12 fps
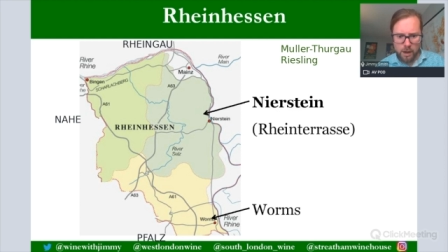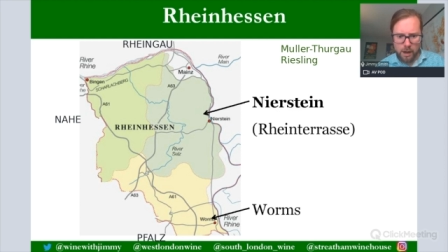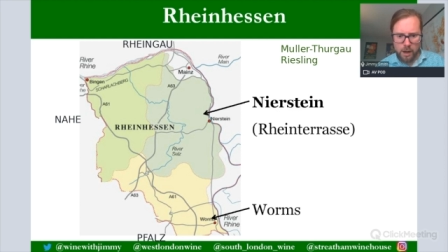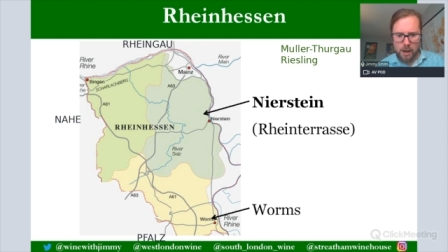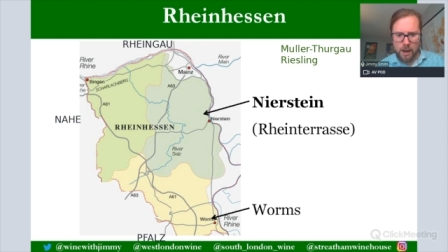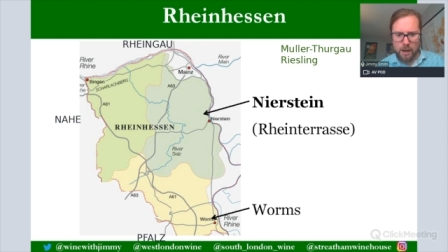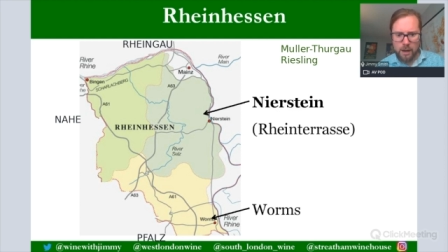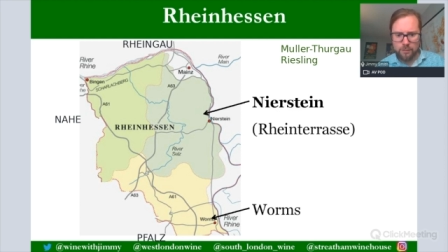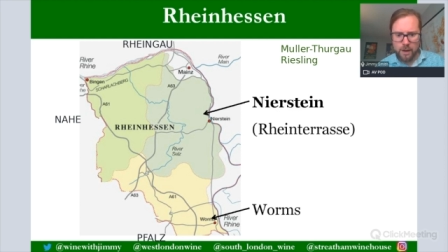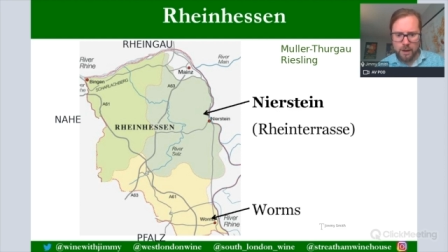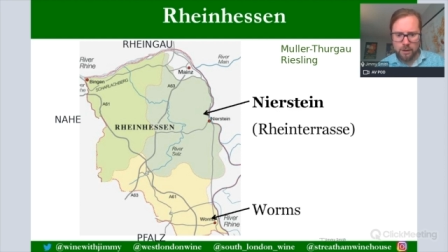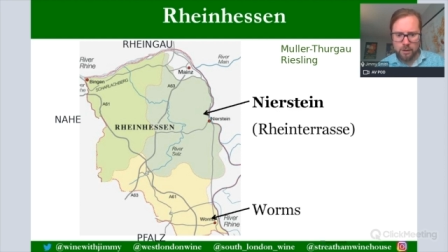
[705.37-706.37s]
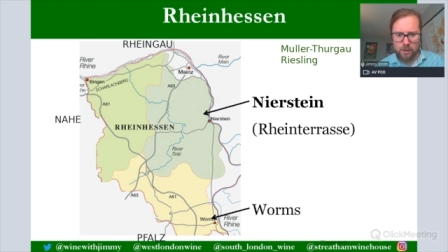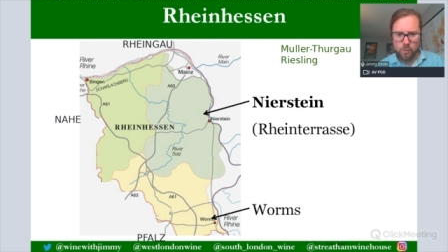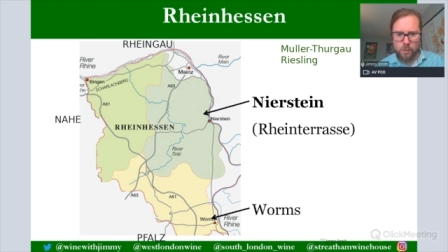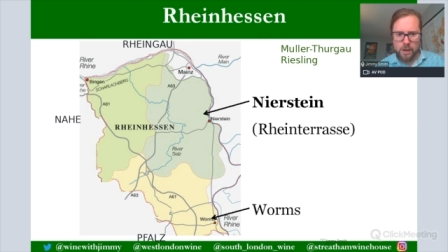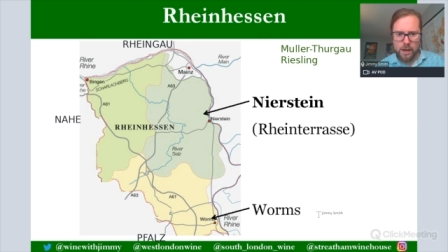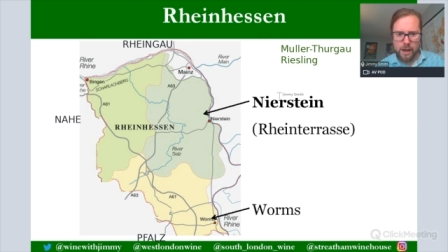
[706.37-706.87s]
And then
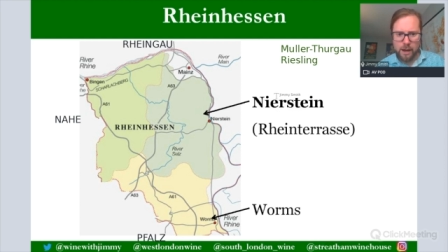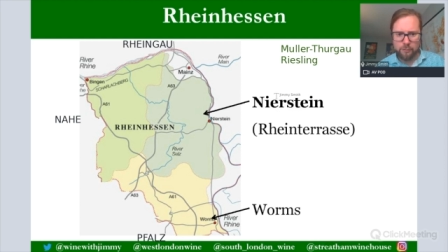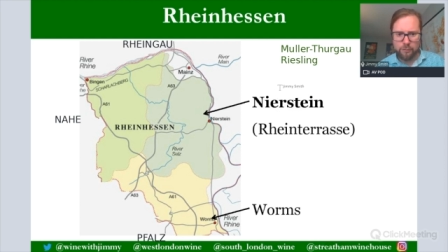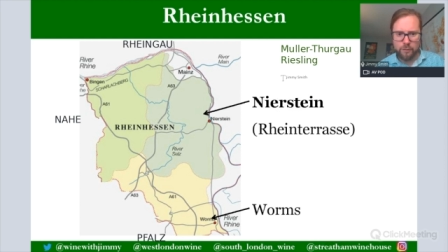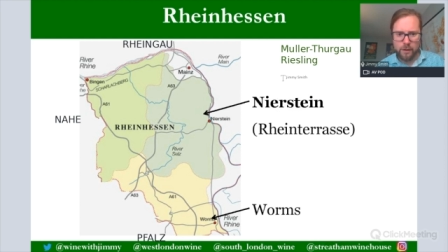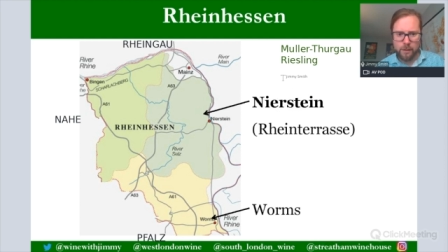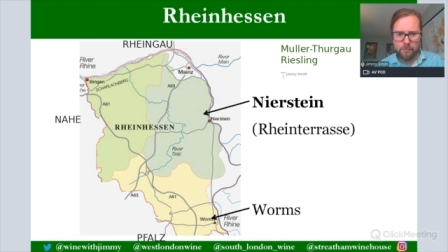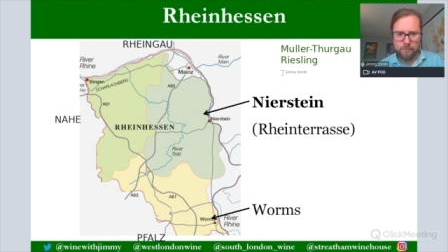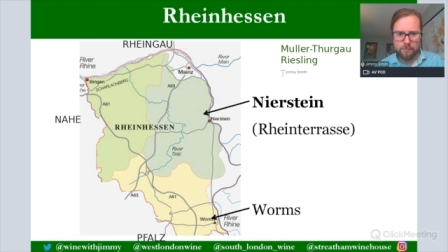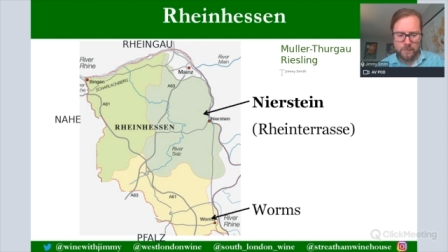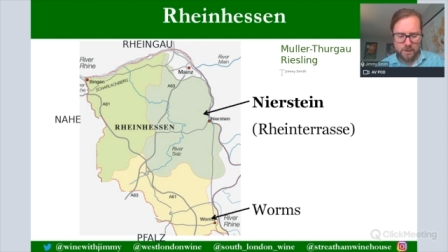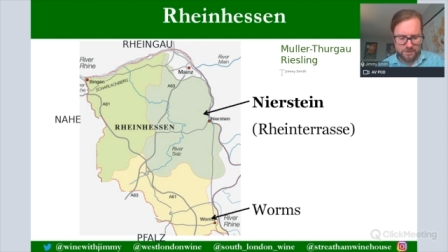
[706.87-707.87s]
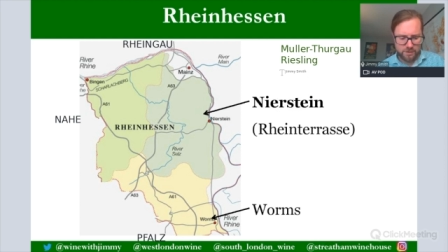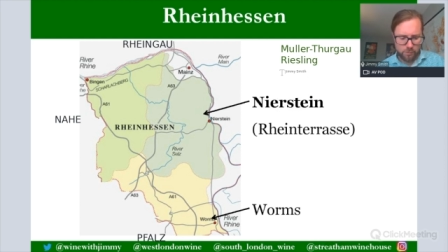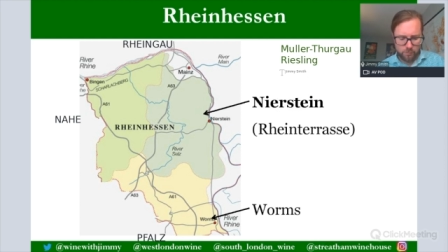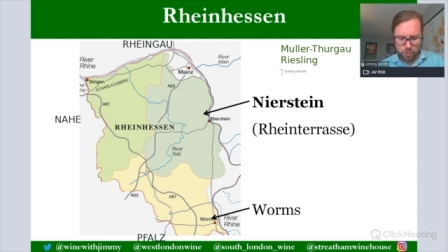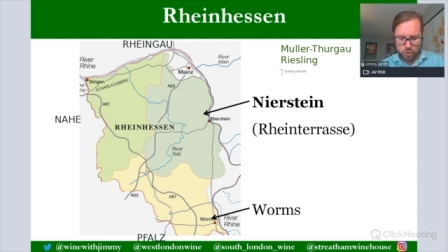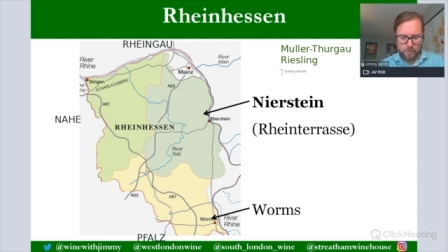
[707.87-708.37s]
we have some
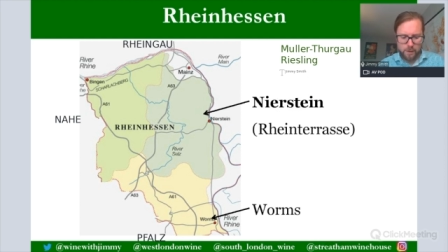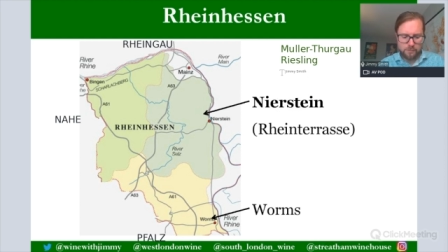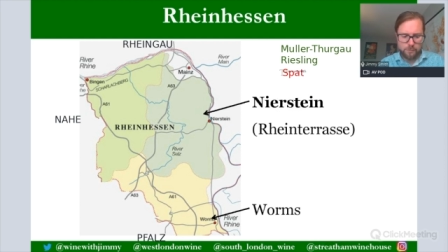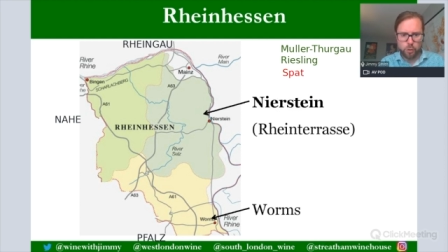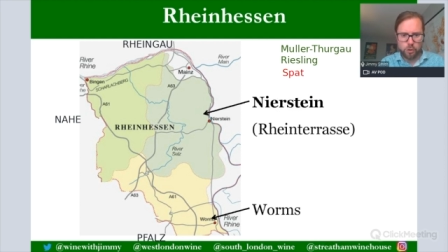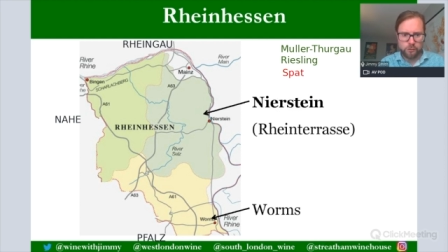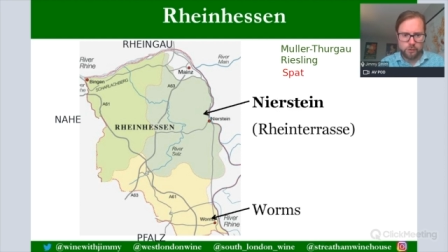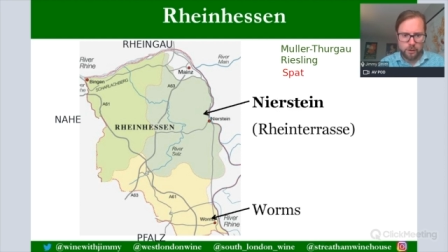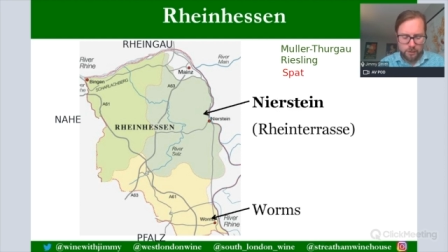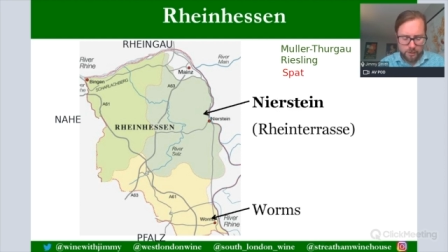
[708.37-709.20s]
Spätburgunder